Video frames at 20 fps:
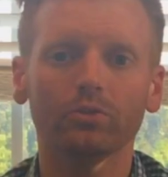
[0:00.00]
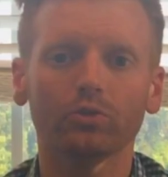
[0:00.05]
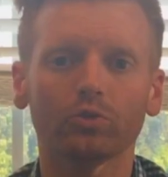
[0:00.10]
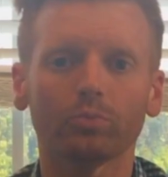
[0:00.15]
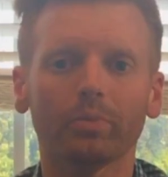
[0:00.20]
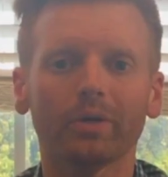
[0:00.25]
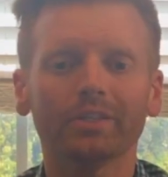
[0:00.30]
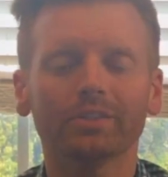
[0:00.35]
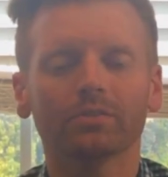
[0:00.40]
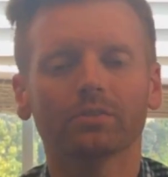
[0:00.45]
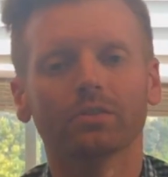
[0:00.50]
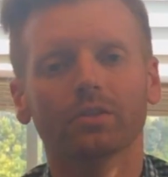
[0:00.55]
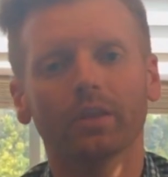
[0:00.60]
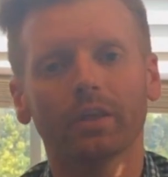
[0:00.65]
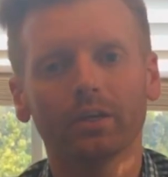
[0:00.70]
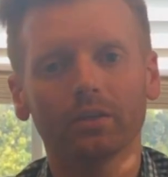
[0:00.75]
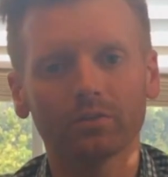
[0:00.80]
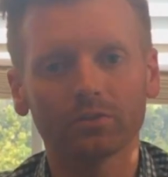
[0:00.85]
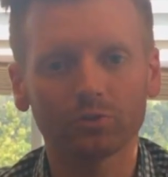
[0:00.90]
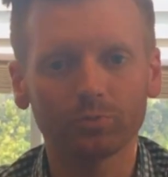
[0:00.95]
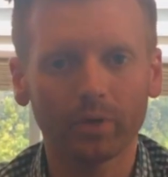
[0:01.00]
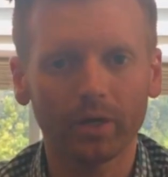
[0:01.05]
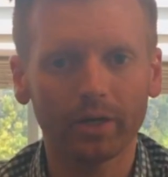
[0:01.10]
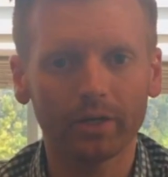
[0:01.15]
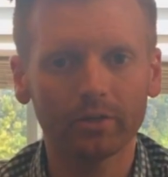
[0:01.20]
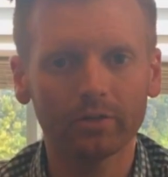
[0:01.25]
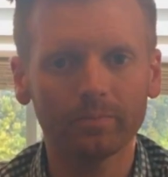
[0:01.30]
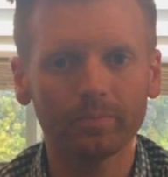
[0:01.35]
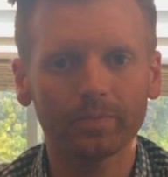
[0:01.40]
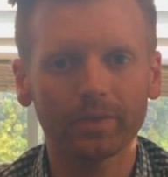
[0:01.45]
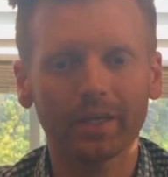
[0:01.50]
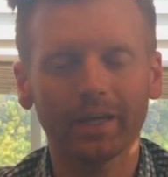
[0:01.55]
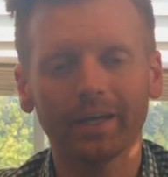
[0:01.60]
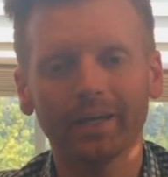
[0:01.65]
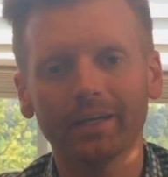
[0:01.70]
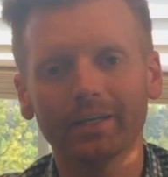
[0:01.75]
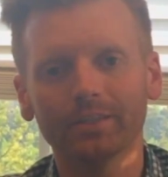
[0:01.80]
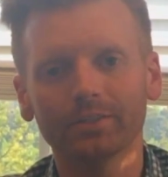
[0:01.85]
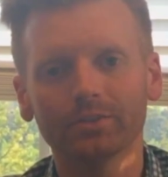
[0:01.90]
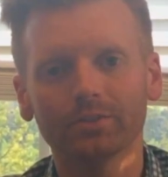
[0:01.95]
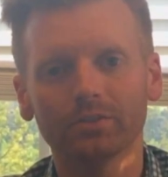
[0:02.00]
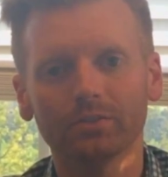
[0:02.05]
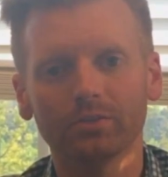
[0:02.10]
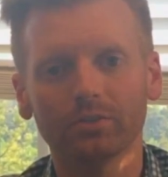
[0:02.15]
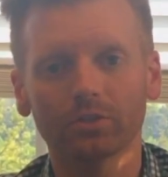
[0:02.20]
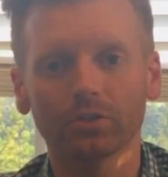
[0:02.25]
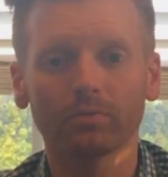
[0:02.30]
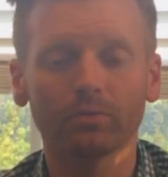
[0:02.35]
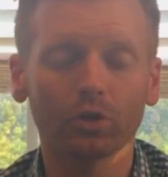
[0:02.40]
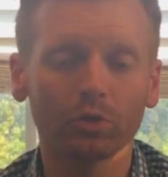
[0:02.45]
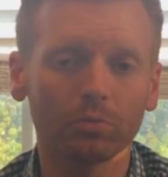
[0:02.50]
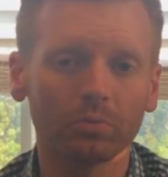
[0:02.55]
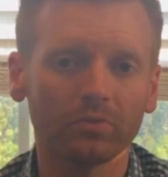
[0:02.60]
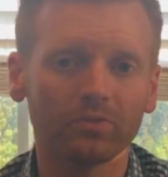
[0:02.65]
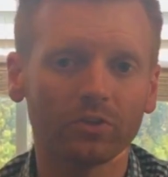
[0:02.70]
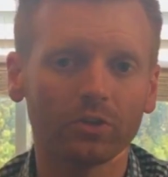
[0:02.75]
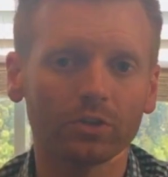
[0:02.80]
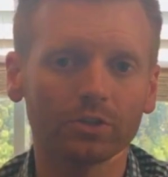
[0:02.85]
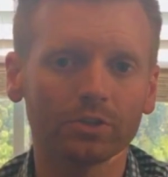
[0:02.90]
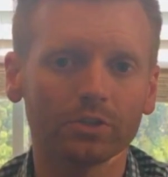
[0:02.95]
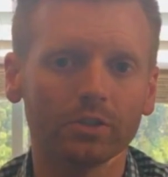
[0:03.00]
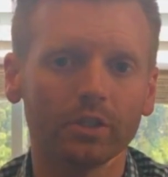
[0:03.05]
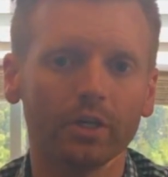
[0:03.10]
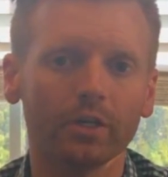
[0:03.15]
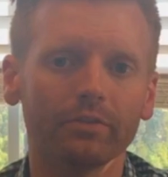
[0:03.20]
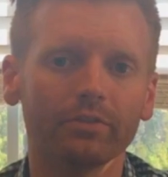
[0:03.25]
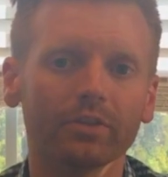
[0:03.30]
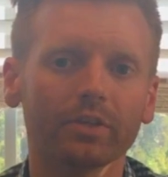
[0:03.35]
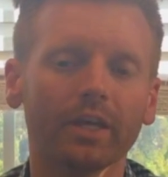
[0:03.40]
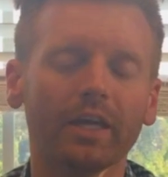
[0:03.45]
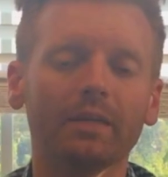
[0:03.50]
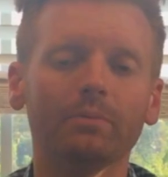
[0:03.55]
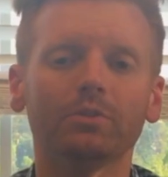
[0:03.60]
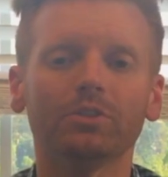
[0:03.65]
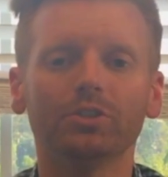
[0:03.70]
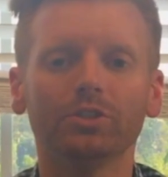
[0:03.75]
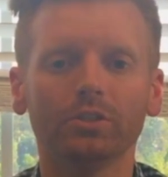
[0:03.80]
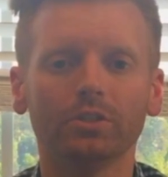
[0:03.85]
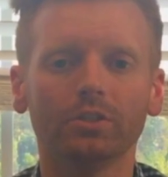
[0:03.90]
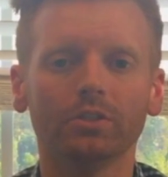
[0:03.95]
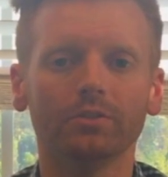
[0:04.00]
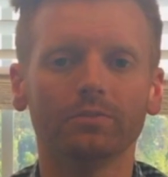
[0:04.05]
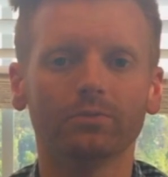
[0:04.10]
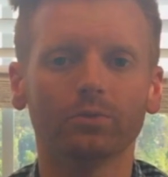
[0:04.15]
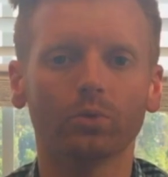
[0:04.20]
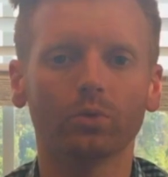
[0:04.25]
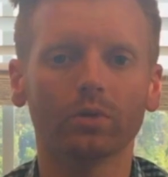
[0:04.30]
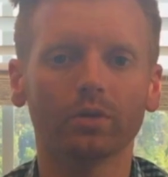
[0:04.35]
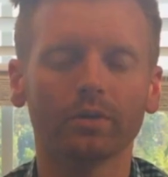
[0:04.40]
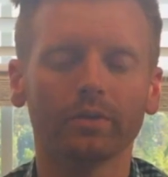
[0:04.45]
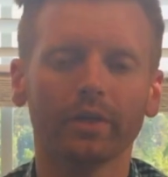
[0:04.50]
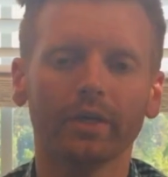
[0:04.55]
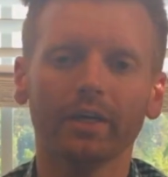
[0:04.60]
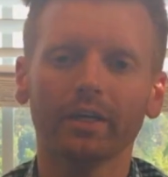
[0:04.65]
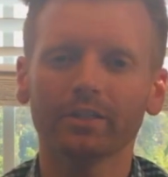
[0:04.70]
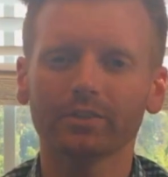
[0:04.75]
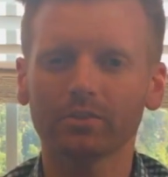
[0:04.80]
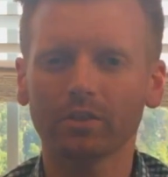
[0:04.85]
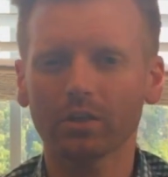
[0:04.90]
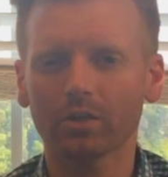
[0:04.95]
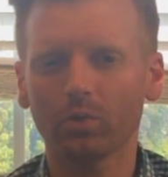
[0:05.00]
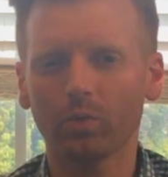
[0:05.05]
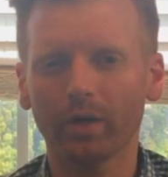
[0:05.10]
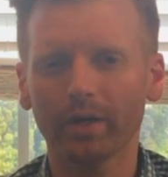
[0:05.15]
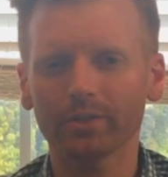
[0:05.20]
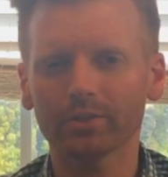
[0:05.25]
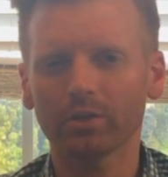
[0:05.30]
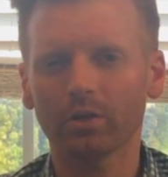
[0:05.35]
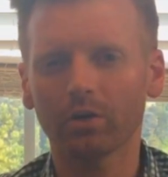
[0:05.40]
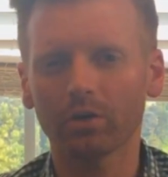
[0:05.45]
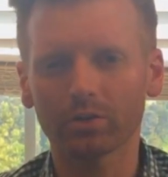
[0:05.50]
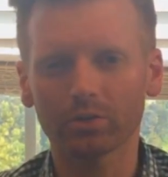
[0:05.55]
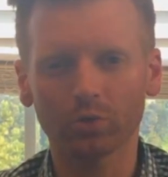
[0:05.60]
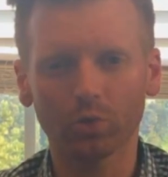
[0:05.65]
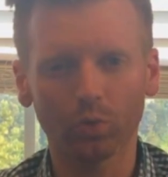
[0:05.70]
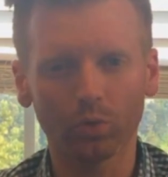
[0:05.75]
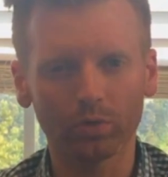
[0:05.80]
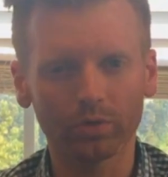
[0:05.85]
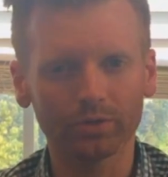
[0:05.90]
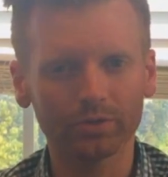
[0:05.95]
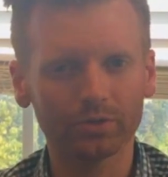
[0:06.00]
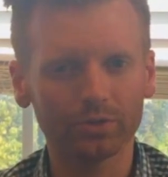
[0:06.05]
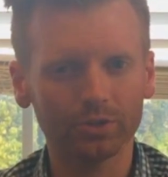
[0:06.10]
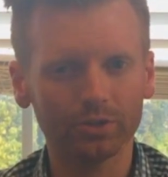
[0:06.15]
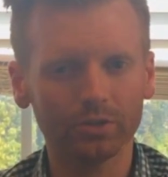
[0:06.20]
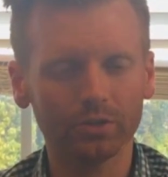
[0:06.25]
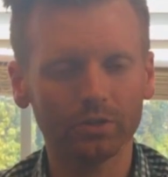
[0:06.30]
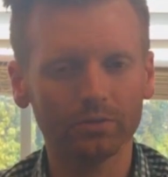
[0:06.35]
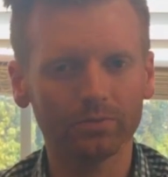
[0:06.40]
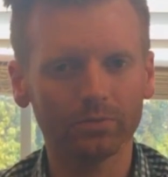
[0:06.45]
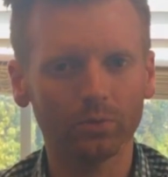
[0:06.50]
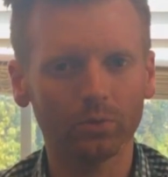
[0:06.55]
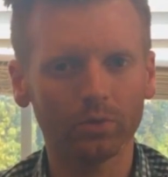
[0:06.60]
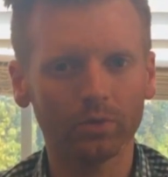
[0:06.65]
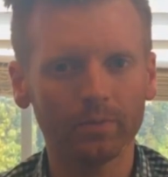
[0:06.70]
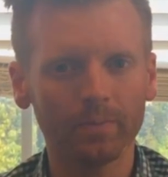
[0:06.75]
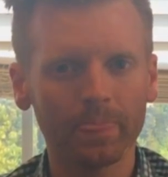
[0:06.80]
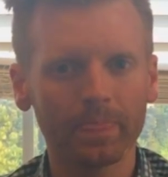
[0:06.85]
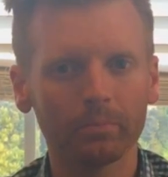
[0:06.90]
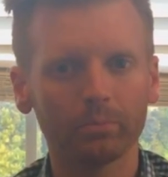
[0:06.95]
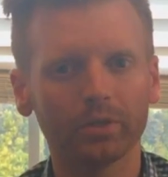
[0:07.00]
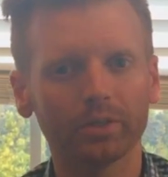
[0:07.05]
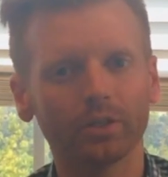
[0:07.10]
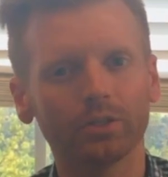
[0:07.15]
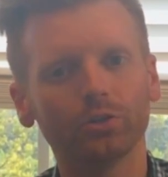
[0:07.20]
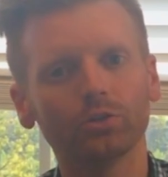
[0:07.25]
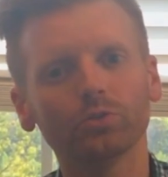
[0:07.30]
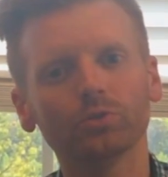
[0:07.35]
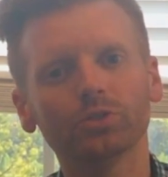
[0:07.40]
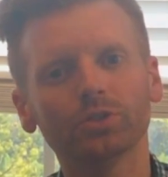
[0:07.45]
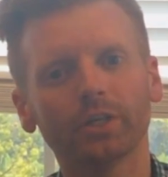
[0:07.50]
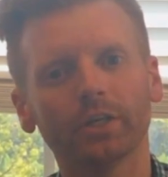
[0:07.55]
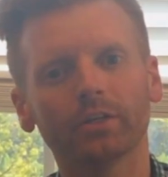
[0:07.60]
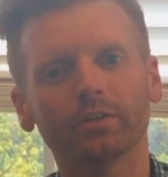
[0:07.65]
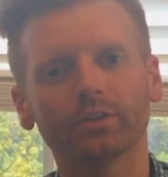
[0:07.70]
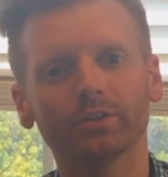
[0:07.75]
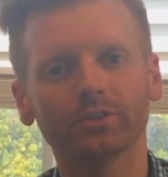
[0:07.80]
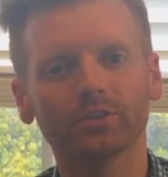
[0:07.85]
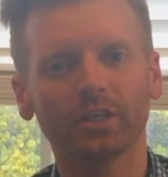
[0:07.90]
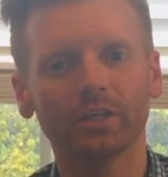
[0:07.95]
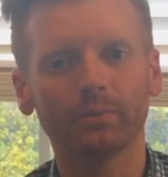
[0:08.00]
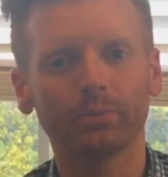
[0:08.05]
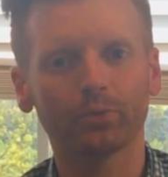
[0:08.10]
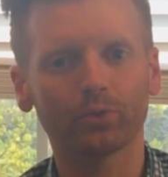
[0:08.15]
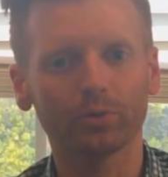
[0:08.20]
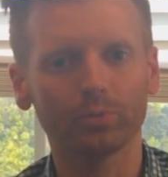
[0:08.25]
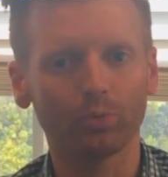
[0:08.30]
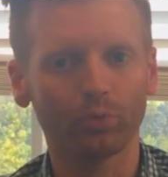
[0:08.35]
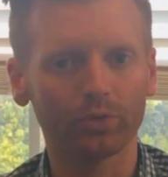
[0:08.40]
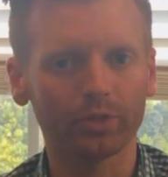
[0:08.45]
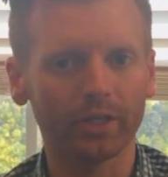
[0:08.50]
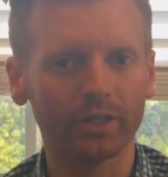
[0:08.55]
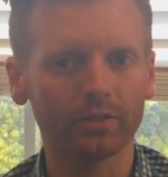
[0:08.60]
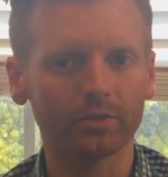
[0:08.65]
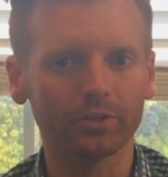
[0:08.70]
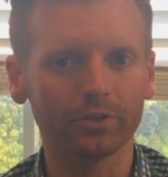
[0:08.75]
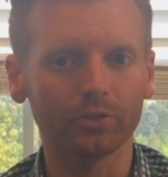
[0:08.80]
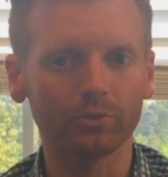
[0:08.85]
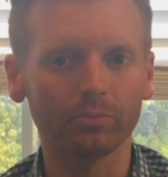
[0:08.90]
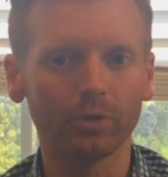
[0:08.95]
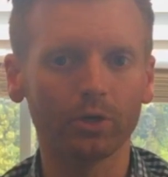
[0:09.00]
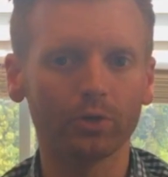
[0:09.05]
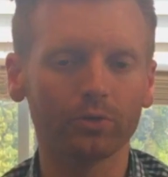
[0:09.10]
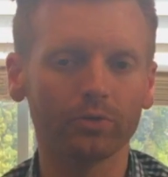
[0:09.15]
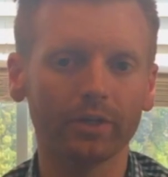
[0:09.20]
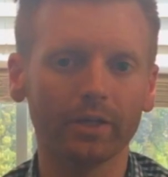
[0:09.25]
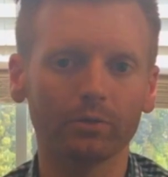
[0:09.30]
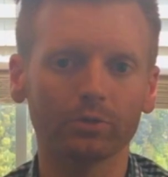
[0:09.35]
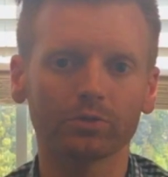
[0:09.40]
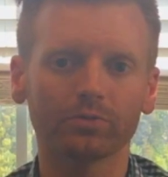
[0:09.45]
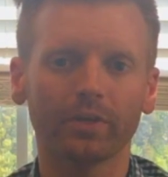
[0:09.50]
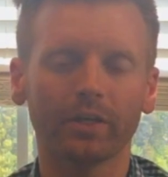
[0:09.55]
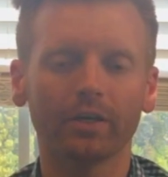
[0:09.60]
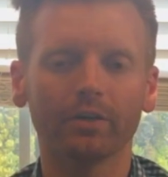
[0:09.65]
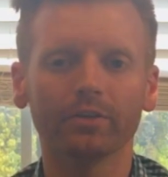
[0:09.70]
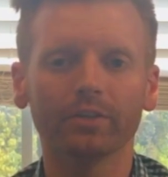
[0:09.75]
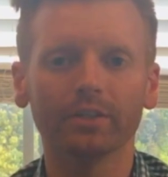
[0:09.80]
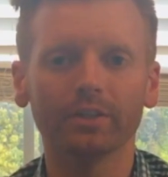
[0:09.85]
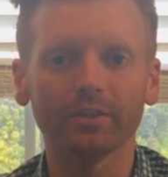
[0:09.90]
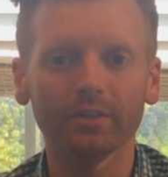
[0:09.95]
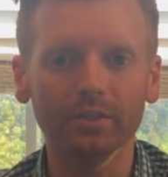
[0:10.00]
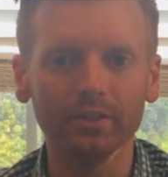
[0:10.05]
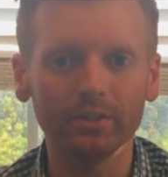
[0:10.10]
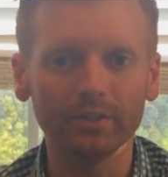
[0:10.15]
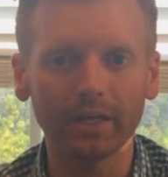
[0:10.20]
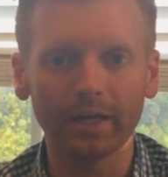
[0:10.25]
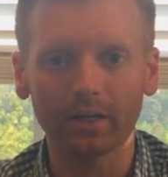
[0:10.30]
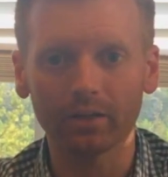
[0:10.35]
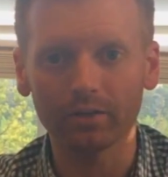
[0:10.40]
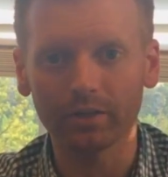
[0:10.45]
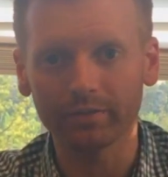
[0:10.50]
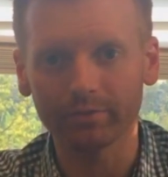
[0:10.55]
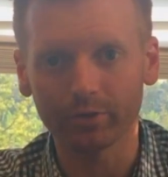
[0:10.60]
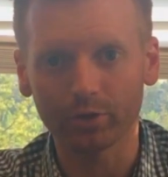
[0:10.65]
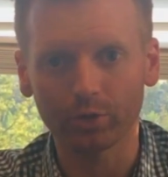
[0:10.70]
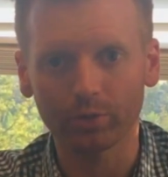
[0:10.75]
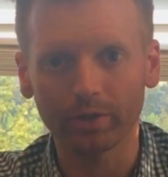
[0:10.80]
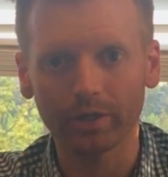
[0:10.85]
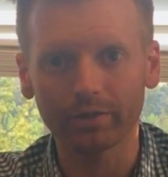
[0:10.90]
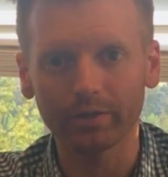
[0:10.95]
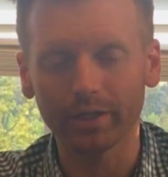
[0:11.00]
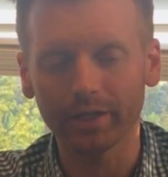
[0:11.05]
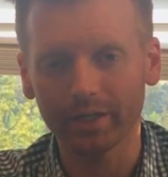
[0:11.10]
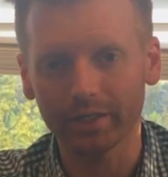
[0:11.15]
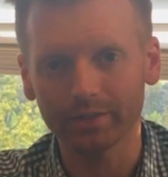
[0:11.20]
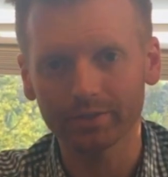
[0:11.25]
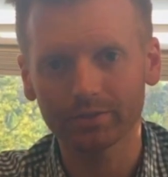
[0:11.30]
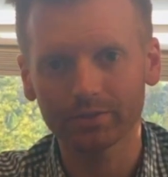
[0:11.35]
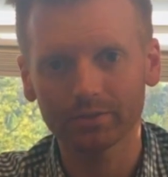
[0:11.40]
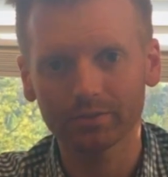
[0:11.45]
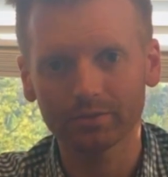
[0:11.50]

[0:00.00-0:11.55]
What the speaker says: You can basically think of the Spyder as the convertible version of the Cayman GT4. It's not quite as hardcore as the GT4, but they do share the same 3.8 liter motor that was found in the 911 Carrera S.